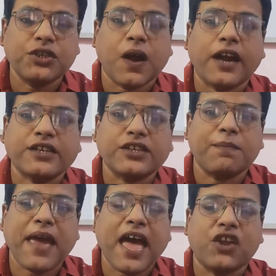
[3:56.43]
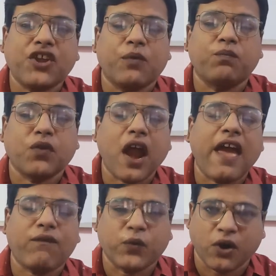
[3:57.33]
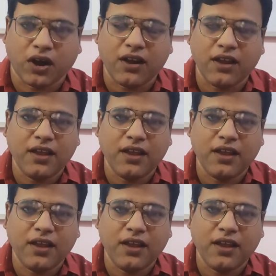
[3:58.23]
talks about your brother.